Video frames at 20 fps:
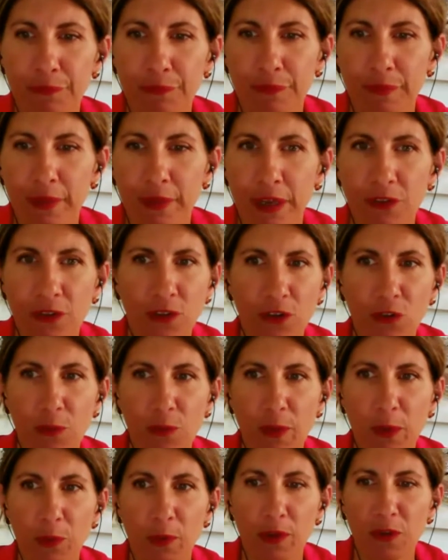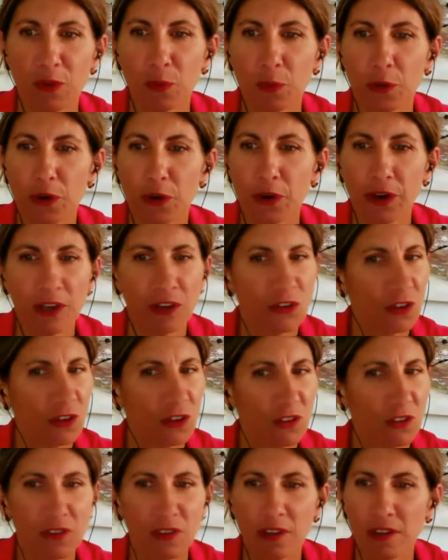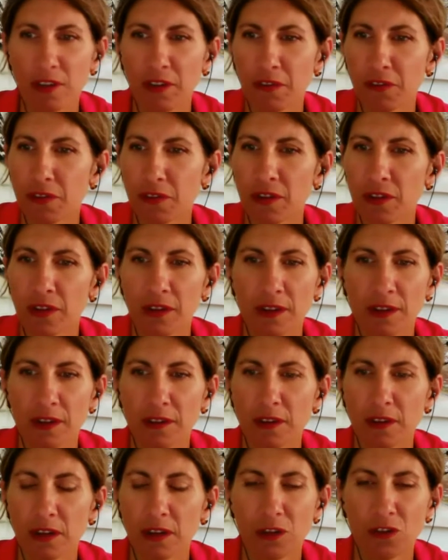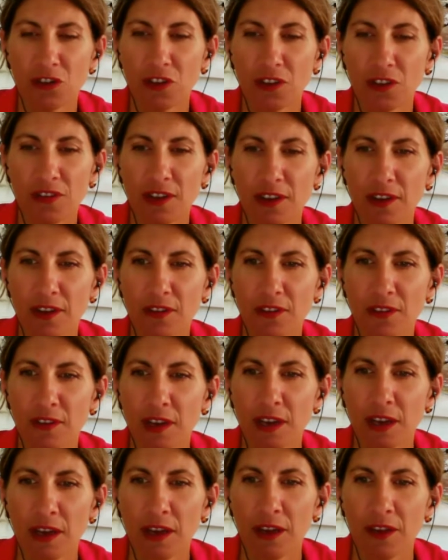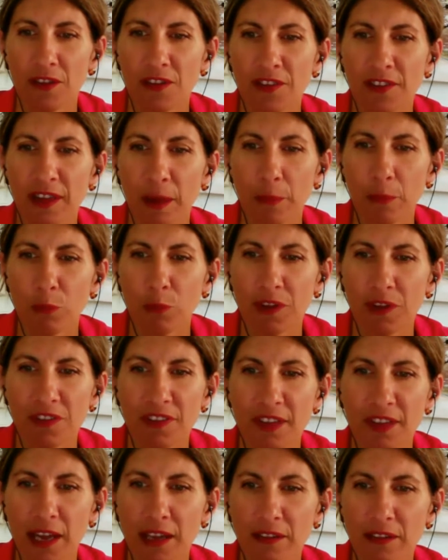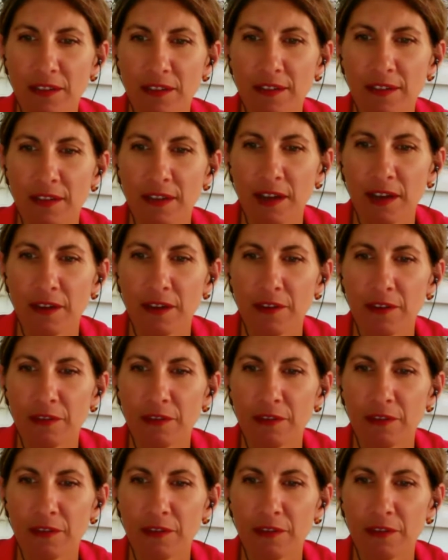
excuse me once more, it's just the logistics step. Once that's done,